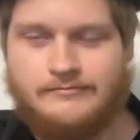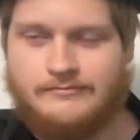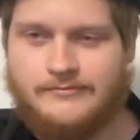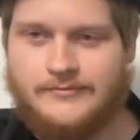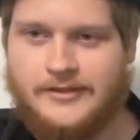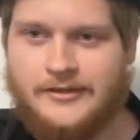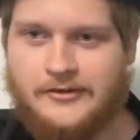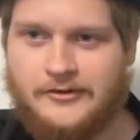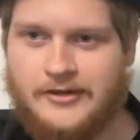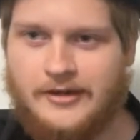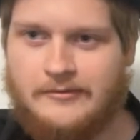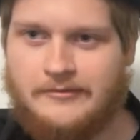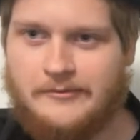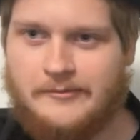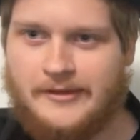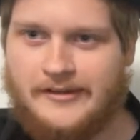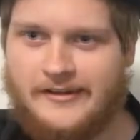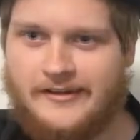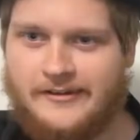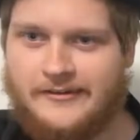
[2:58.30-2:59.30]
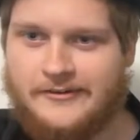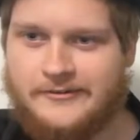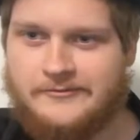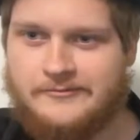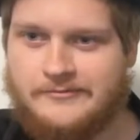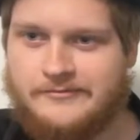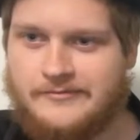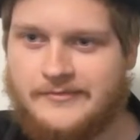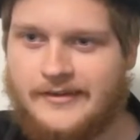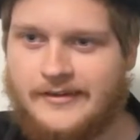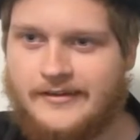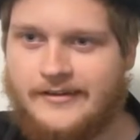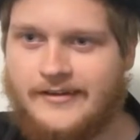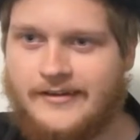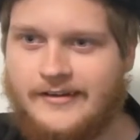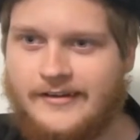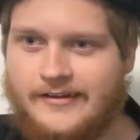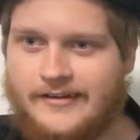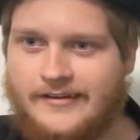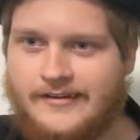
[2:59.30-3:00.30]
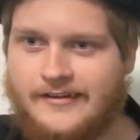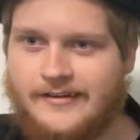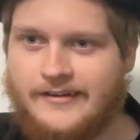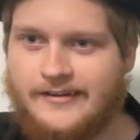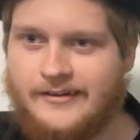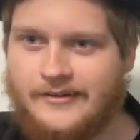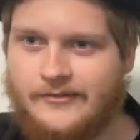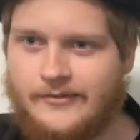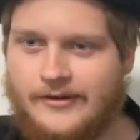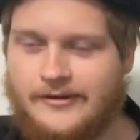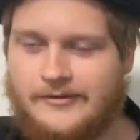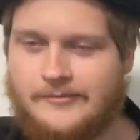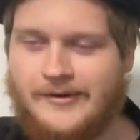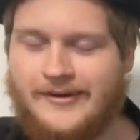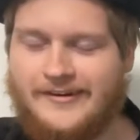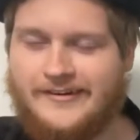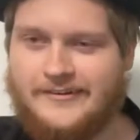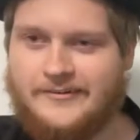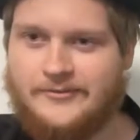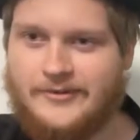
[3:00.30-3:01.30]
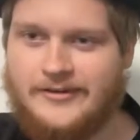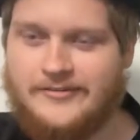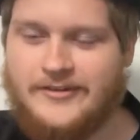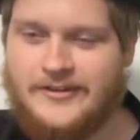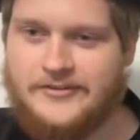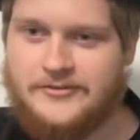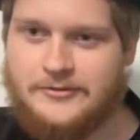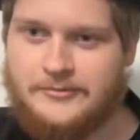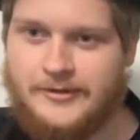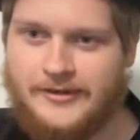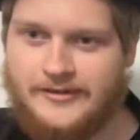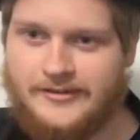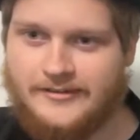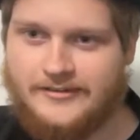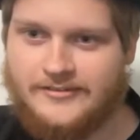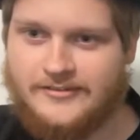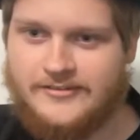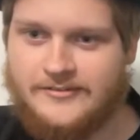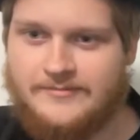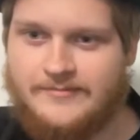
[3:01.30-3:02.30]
It'll come to me later. Welcome on in, Roughhouse Robotics.